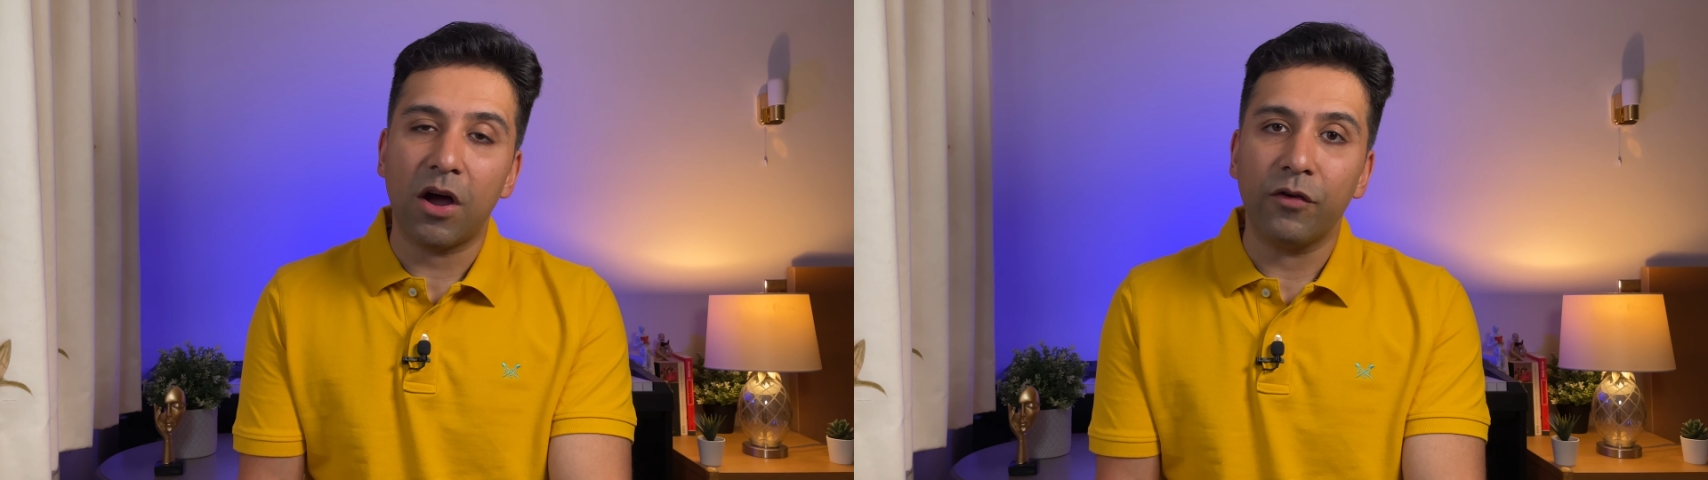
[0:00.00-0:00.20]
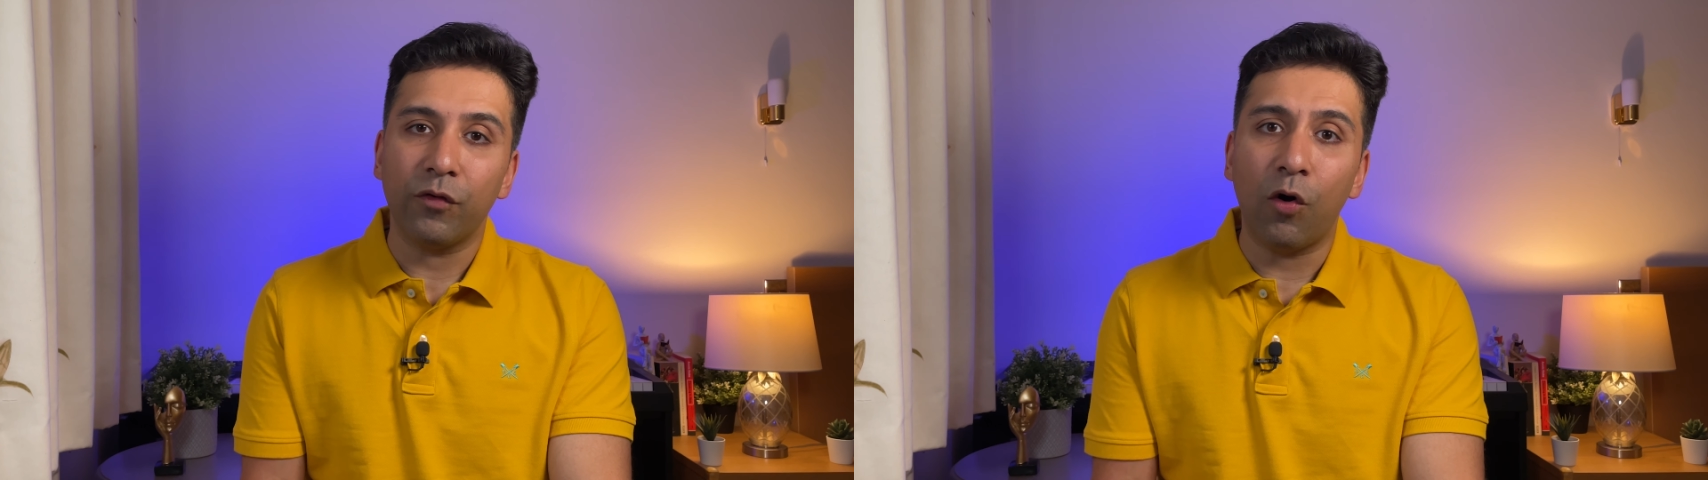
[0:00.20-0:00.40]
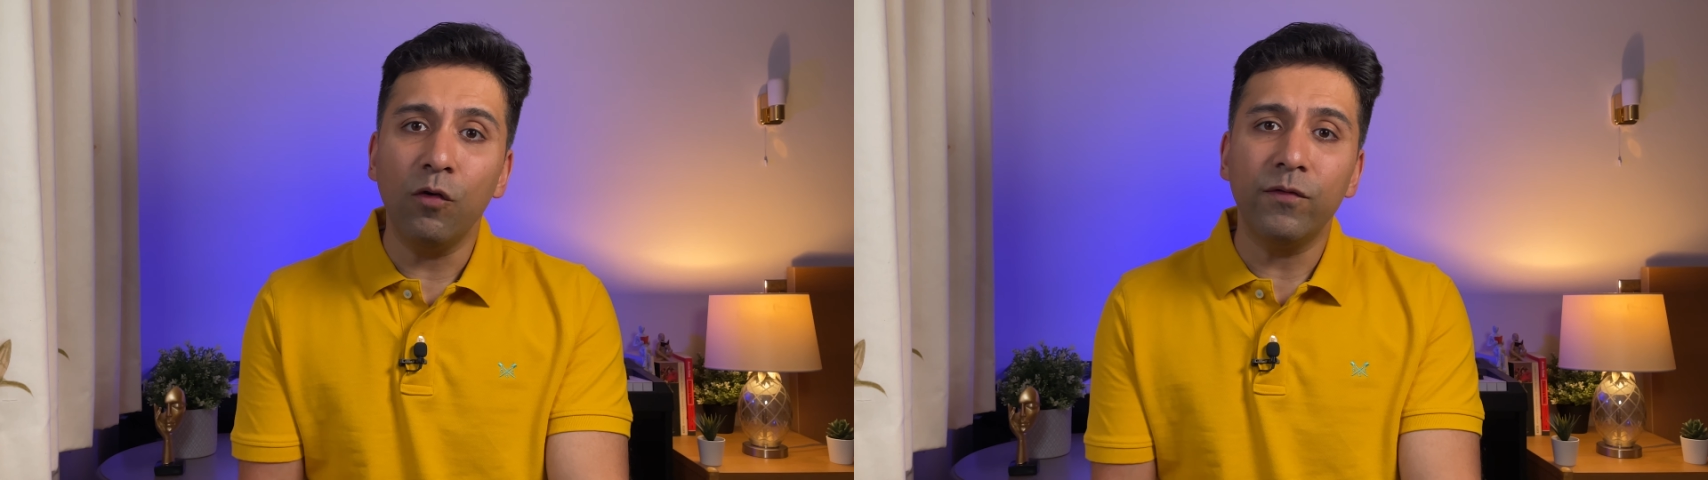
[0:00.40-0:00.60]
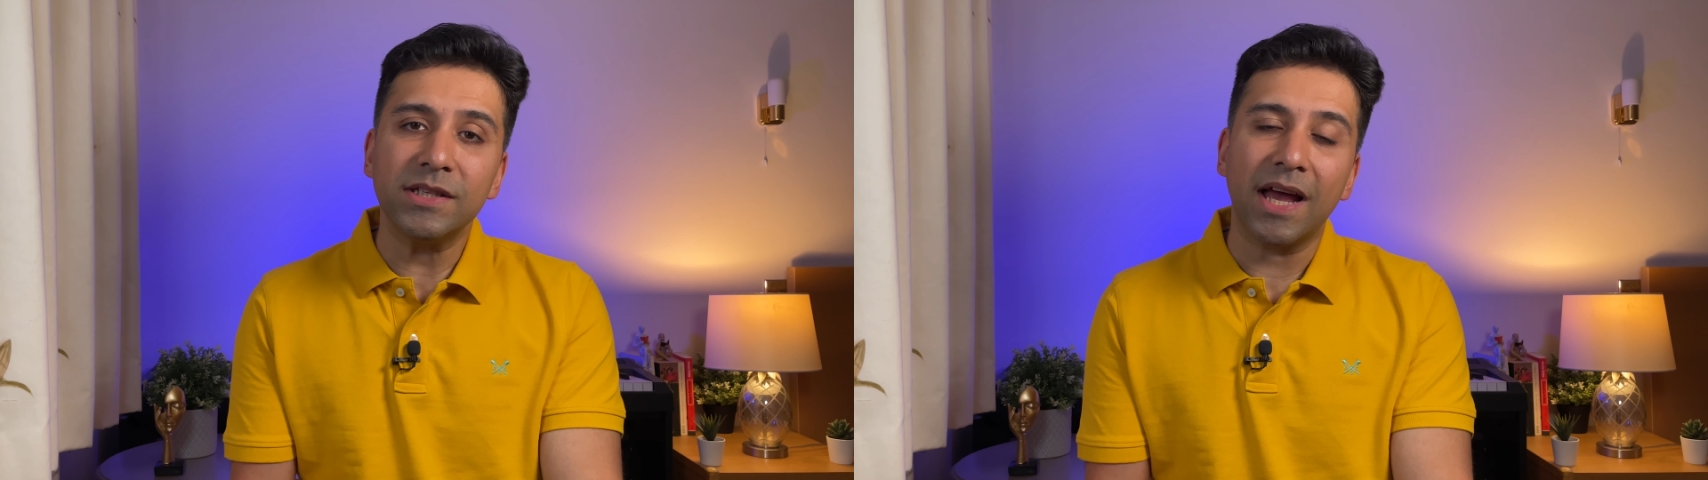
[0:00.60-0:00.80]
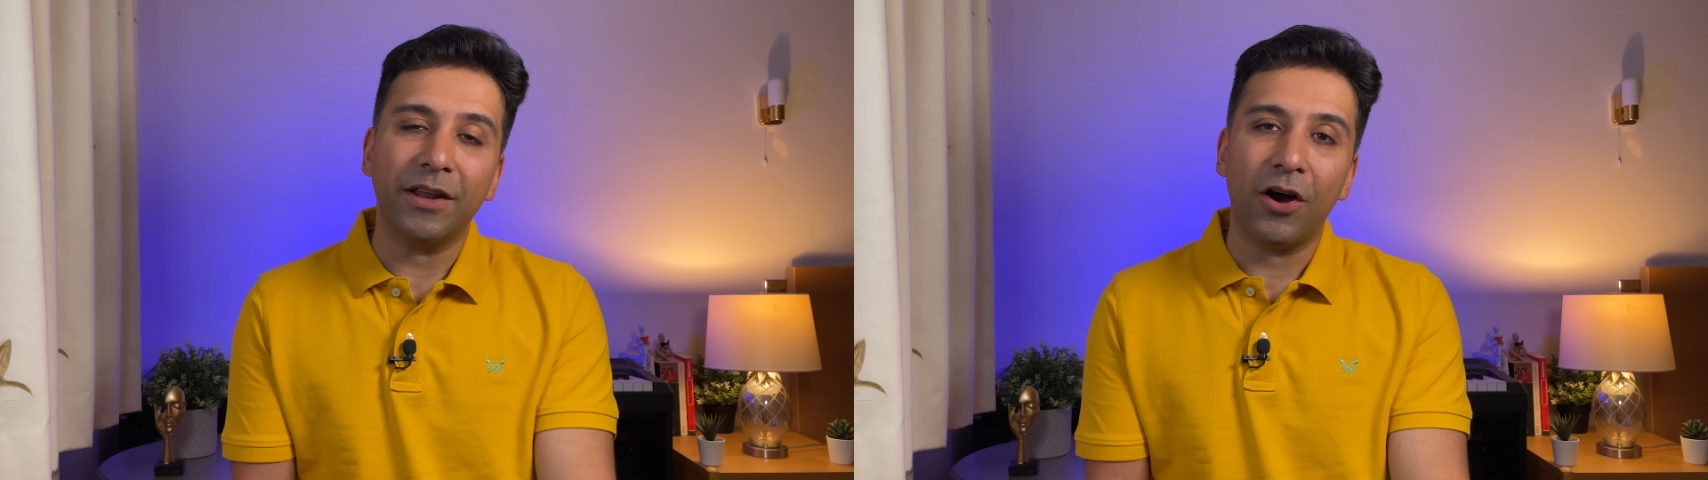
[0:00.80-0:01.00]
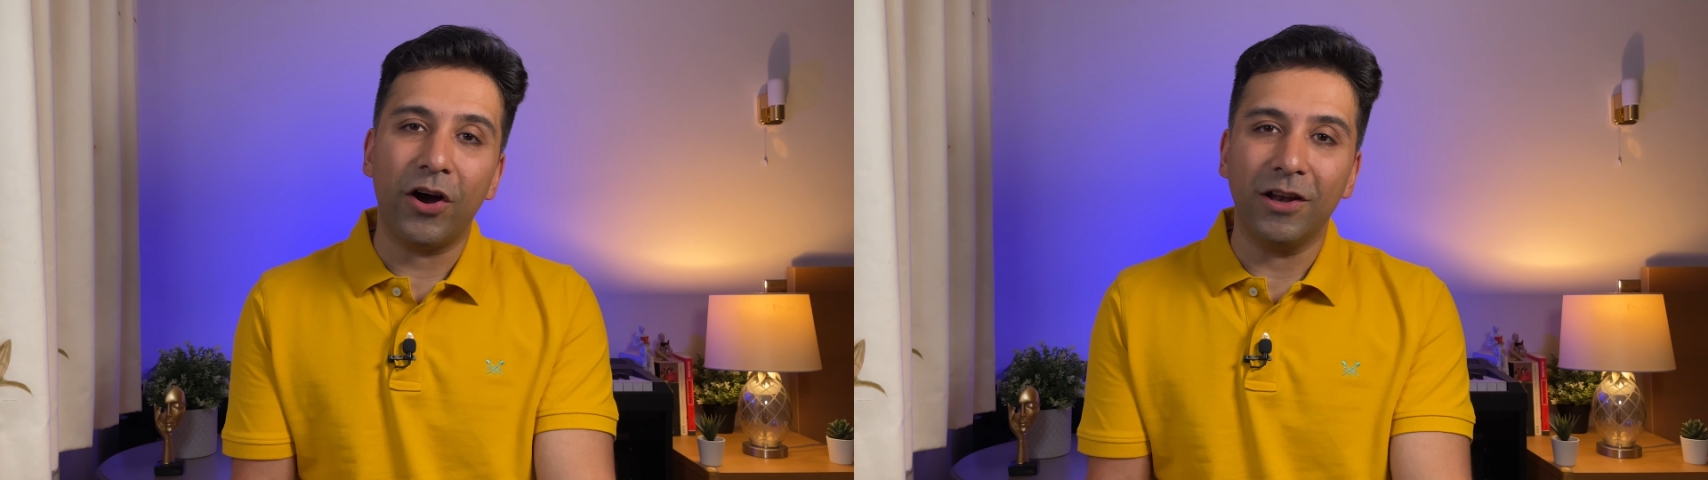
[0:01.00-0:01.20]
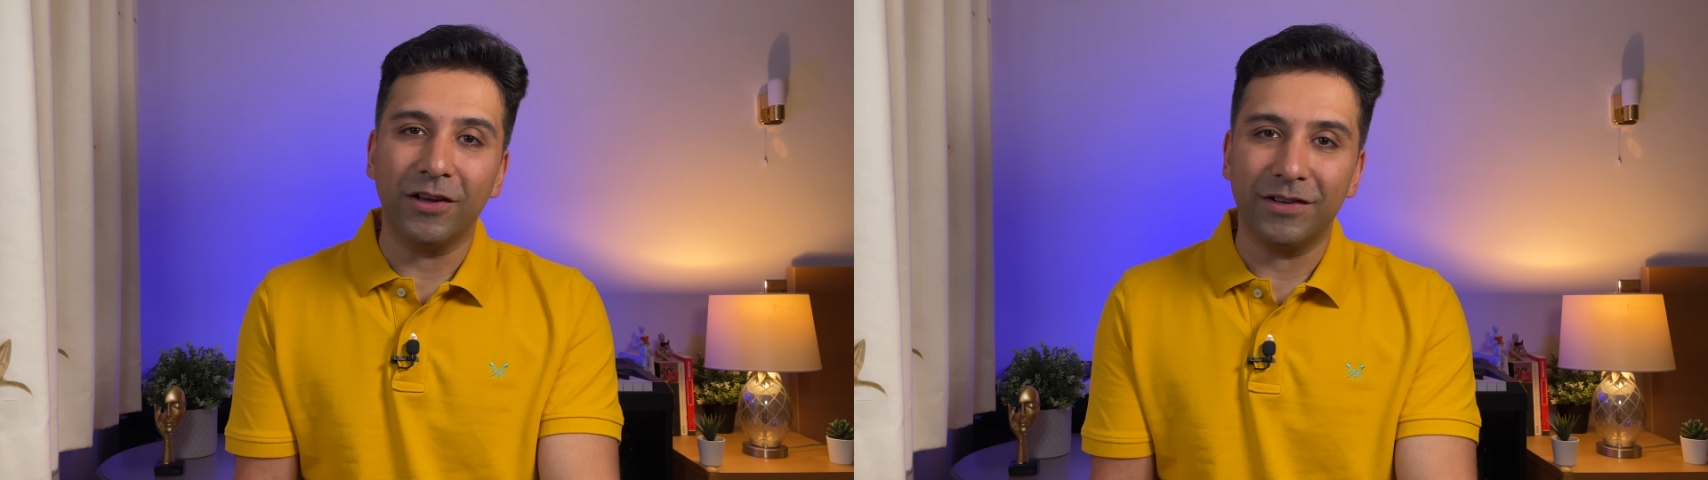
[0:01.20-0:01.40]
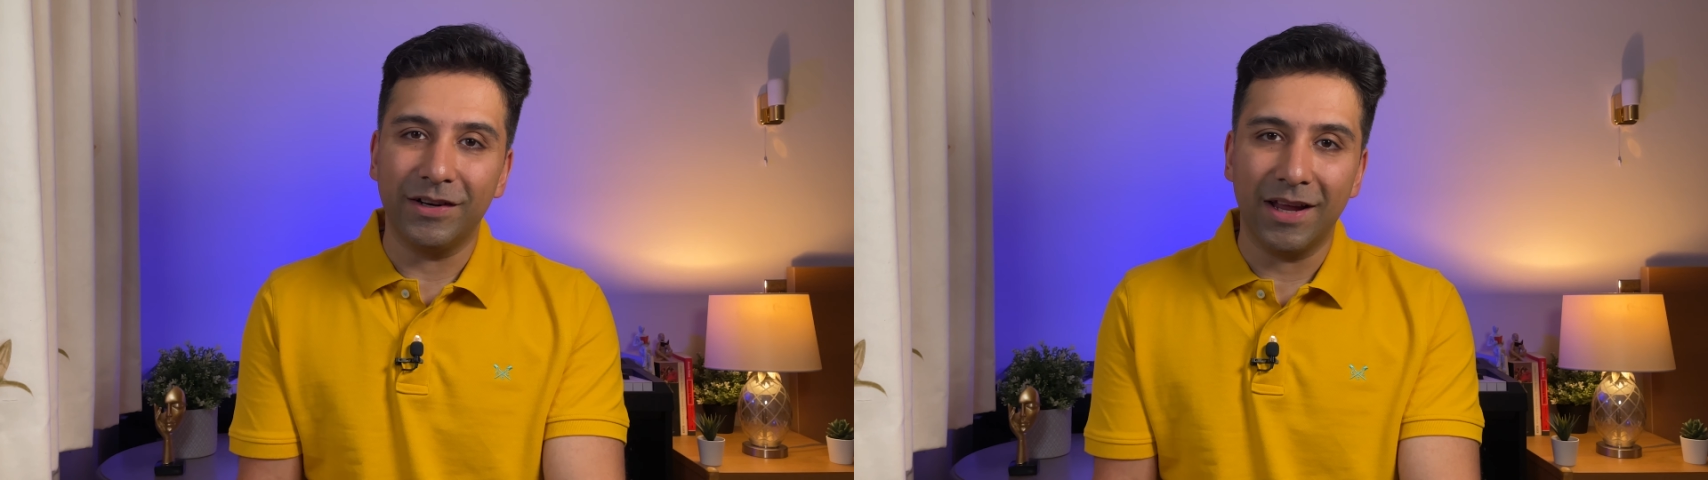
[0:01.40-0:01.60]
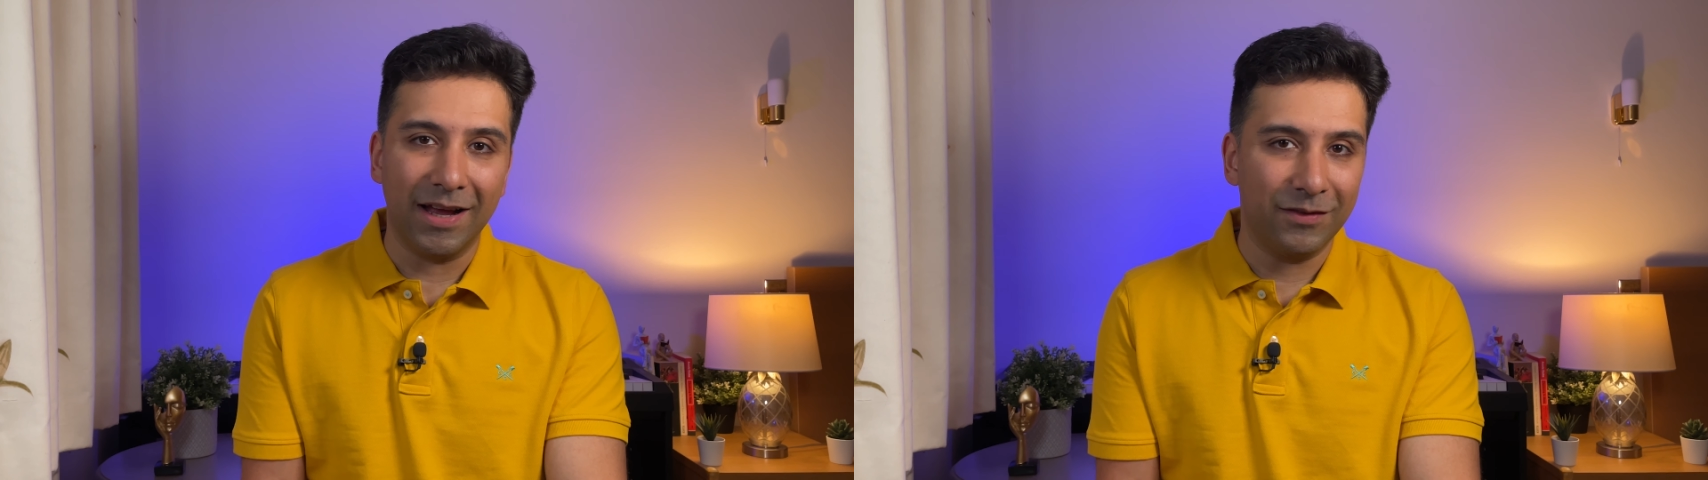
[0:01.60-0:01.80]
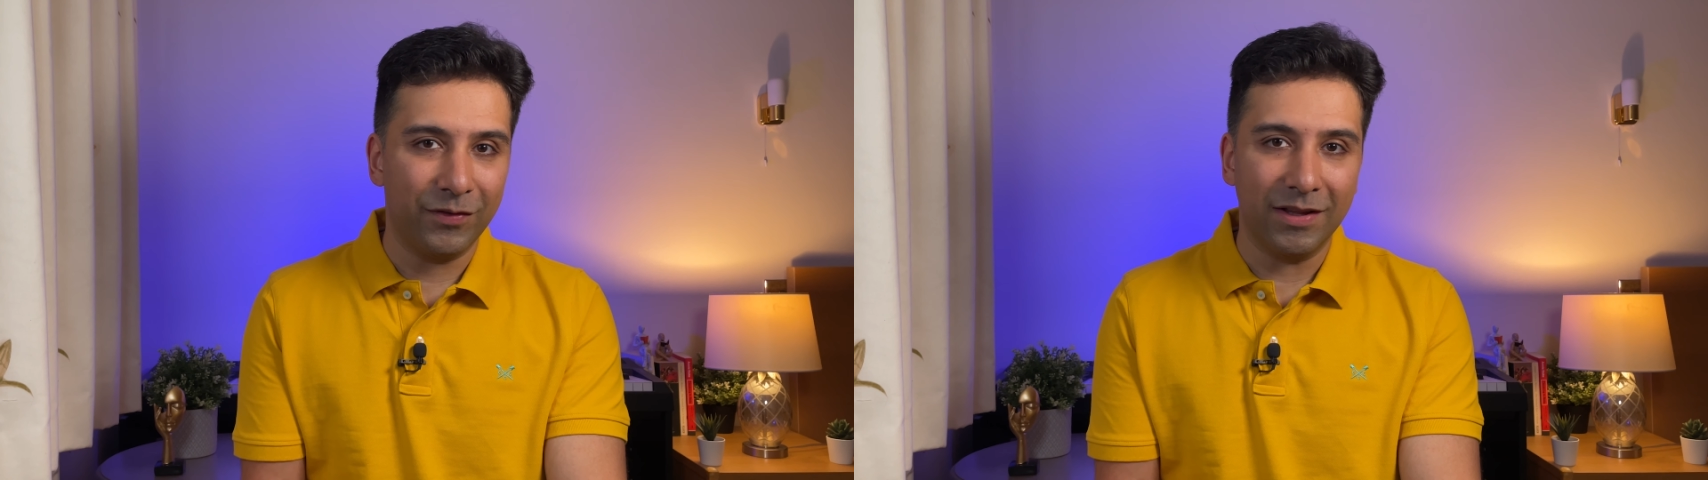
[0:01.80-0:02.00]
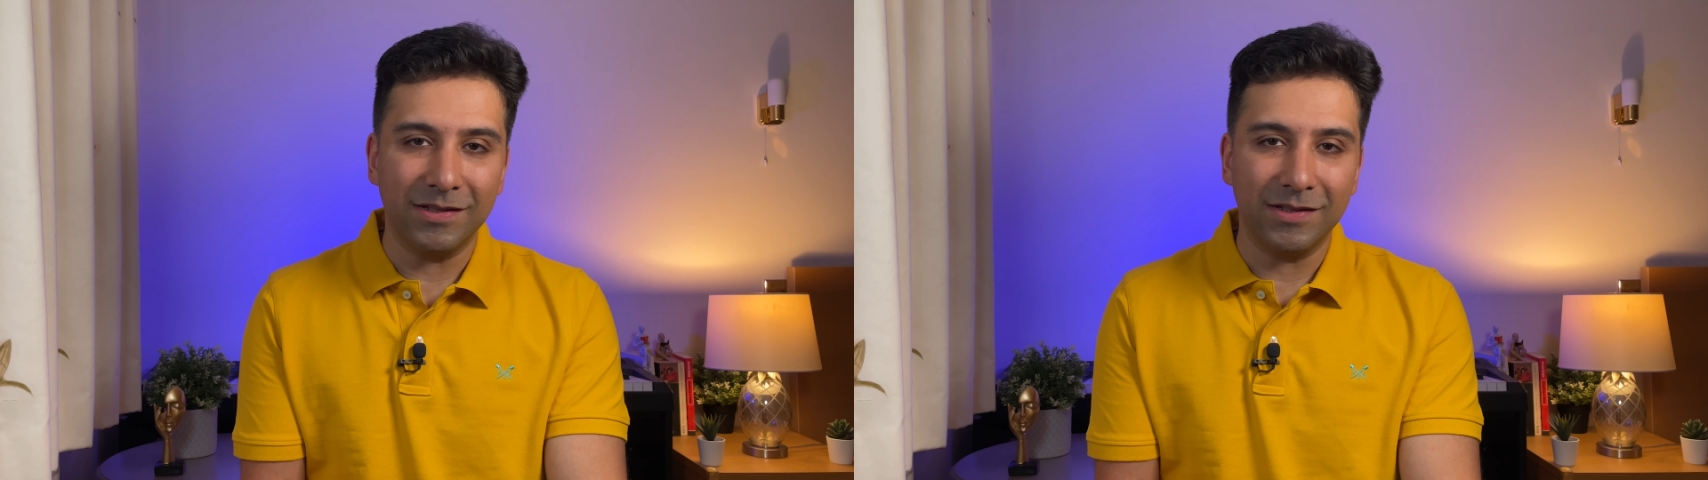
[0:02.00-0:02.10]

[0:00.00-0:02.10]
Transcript: I've always had a highlighter in hand when